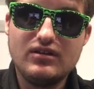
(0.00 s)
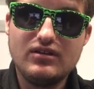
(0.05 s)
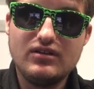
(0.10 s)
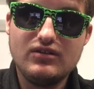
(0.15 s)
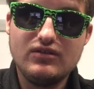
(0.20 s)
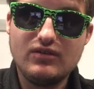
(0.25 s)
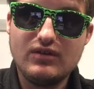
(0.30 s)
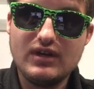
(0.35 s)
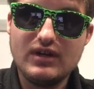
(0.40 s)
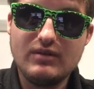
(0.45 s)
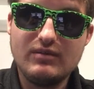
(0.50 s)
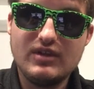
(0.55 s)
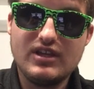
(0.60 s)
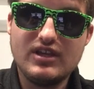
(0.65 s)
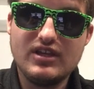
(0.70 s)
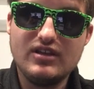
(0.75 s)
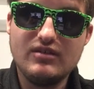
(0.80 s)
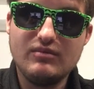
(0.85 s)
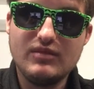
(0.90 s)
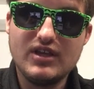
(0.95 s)
You gotta be
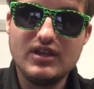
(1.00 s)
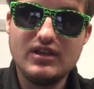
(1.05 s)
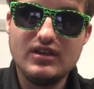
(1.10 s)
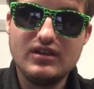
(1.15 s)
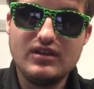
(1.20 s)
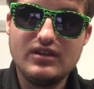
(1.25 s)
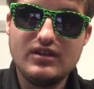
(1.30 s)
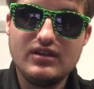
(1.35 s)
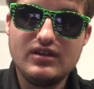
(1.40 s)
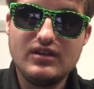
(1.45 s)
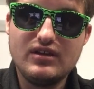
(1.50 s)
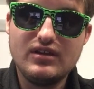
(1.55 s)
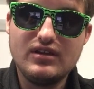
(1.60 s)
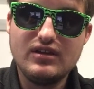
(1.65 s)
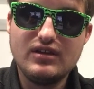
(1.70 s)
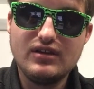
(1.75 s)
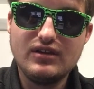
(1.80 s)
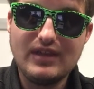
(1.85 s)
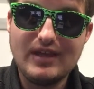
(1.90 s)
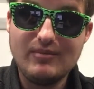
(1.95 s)
kidding me.
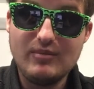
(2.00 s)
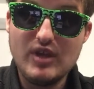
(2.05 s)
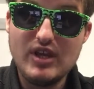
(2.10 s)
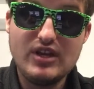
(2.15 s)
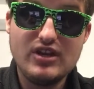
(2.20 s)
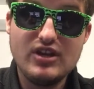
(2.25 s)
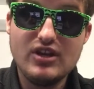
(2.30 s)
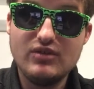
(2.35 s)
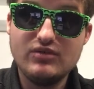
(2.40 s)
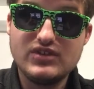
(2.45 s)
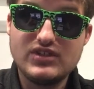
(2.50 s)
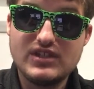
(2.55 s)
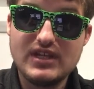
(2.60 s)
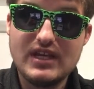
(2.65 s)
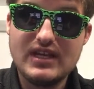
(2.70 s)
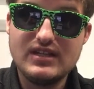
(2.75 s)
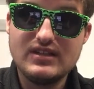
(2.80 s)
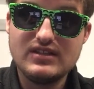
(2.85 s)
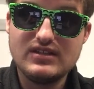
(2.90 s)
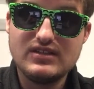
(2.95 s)
That made no
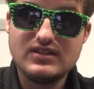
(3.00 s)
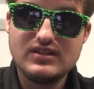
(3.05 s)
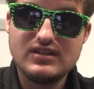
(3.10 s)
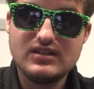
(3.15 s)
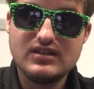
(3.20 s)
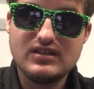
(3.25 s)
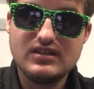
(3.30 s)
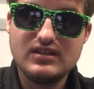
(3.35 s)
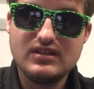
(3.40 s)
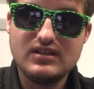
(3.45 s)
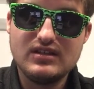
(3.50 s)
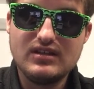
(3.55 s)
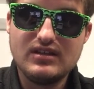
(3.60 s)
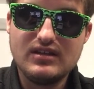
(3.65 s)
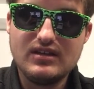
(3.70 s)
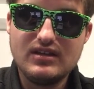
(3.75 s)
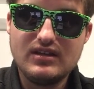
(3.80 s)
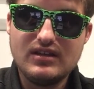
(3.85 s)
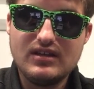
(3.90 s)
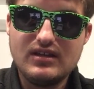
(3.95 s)
sense.
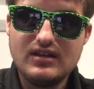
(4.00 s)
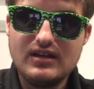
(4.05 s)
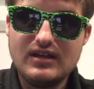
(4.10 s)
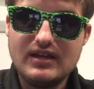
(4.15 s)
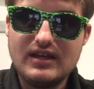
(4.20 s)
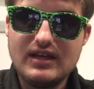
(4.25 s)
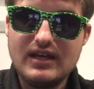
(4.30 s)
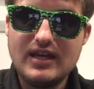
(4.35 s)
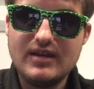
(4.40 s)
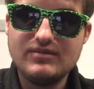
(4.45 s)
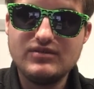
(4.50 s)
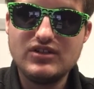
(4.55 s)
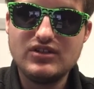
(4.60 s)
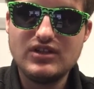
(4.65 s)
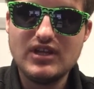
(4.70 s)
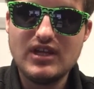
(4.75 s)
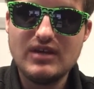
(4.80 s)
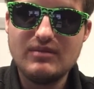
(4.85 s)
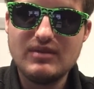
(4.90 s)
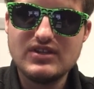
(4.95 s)

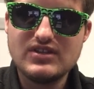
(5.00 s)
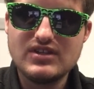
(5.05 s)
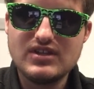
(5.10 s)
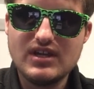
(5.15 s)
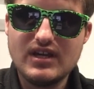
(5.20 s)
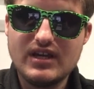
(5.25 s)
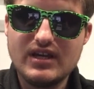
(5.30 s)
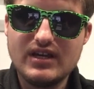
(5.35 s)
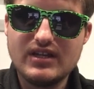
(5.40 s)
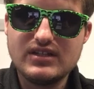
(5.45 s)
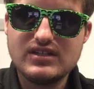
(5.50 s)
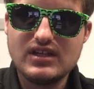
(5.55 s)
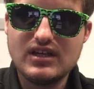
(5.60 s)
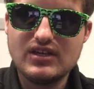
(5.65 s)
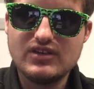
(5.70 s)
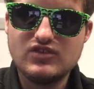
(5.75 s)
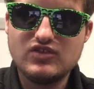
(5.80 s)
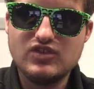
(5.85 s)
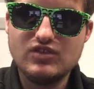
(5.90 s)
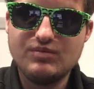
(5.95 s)
Amsterdam is not a
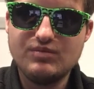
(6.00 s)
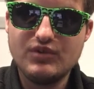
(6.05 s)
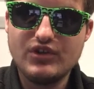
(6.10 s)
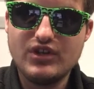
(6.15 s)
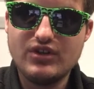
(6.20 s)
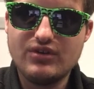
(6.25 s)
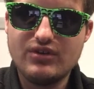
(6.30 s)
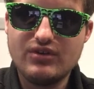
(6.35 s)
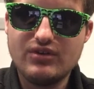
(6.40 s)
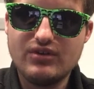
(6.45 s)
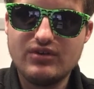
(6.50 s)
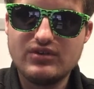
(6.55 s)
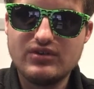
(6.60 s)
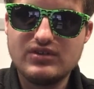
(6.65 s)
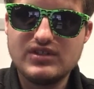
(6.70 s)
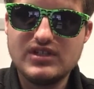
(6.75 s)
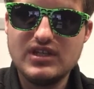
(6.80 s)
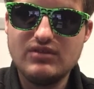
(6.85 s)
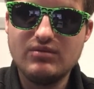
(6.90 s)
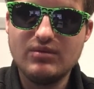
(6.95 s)
superhero or
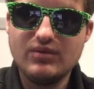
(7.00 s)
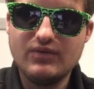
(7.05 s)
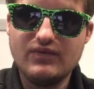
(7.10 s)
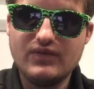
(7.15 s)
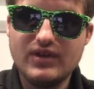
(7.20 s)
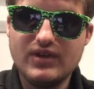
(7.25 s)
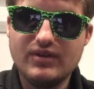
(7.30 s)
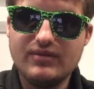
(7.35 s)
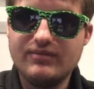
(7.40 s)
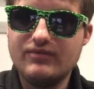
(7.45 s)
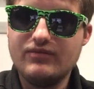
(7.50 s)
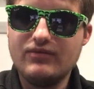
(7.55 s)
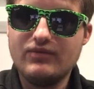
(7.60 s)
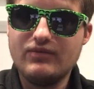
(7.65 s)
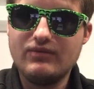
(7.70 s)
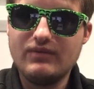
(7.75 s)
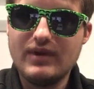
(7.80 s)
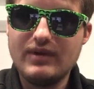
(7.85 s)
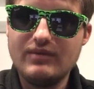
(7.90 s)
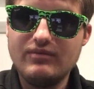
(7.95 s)
sequel film.
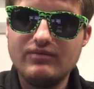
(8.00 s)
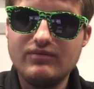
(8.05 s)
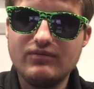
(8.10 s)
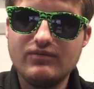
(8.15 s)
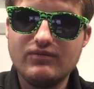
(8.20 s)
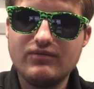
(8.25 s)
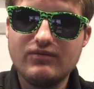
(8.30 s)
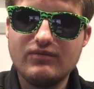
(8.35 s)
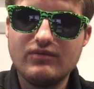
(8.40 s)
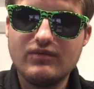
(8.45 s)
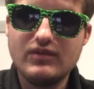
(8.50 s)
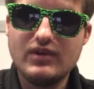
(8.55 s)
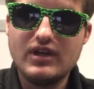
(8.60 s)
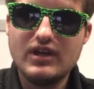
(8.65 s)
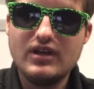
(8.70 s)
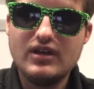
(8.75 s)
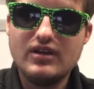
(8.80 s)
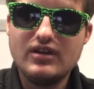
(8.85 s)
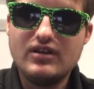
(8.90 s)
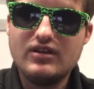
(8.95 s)

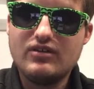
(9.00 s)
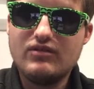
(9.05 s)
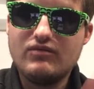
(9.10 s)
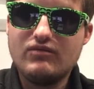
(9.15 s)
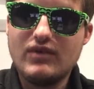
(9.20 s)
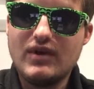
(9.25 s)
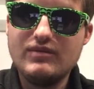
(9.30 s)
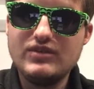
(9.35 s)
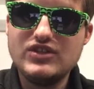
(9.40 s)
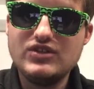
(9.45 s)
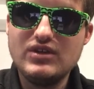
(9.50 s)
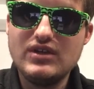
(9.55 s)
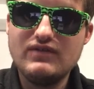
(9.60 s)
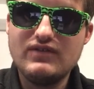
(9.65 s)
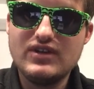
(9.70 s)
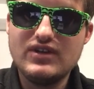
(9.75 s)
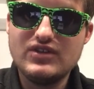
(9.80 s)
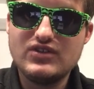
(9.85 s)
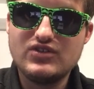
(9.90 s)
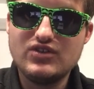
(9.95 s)
Why would you even
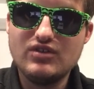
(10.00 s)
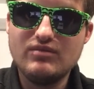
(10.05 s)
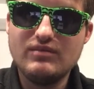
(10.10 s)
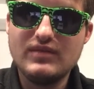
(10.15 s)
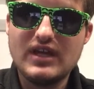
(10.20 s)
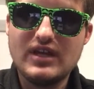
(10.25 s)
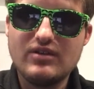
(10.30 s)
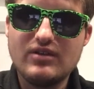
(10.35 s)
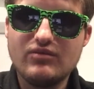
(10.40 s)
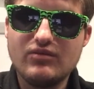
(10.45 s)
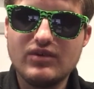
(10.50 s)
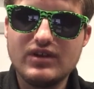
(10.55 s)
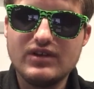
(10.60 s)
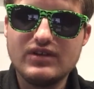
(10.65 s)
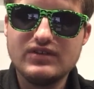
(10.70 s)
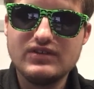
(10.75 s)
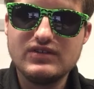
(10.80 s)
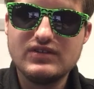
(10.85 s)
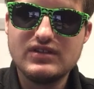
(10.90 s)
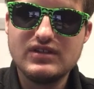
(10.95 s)
assume that it
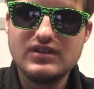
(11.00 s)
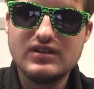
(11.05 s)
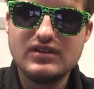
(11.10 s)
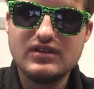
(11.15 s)
was?